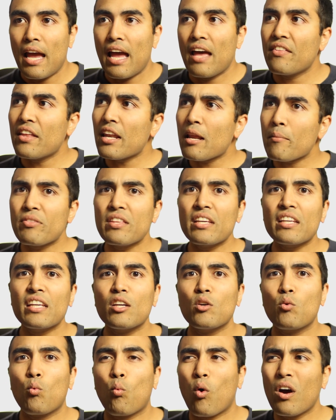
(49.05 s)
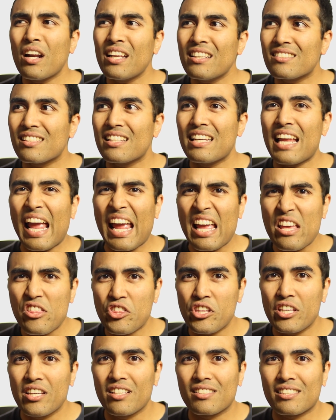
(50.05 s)
And then I'm thinking, what is an
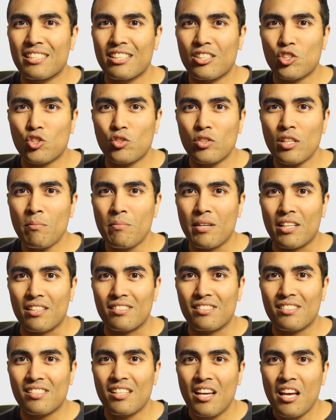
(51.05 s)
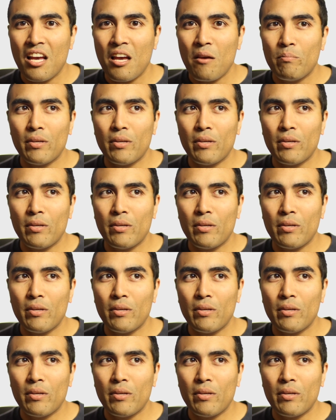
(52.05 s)
atheist extremist?